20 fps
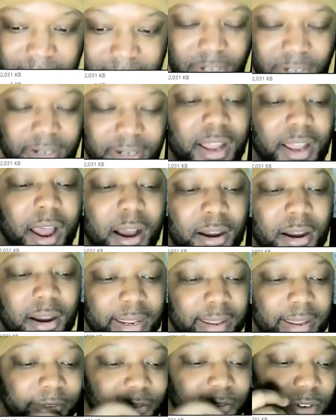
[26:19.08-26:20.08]
It's gonna
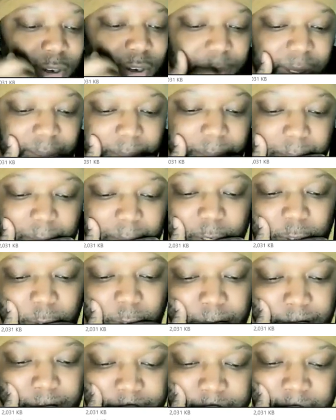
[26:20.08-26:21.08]
log in for me.
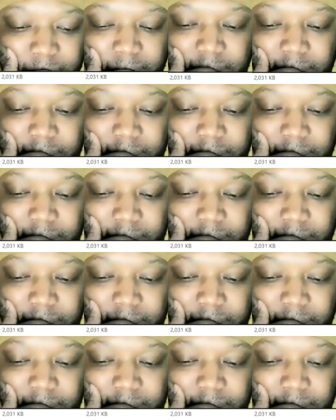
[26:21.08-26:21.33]
Boom.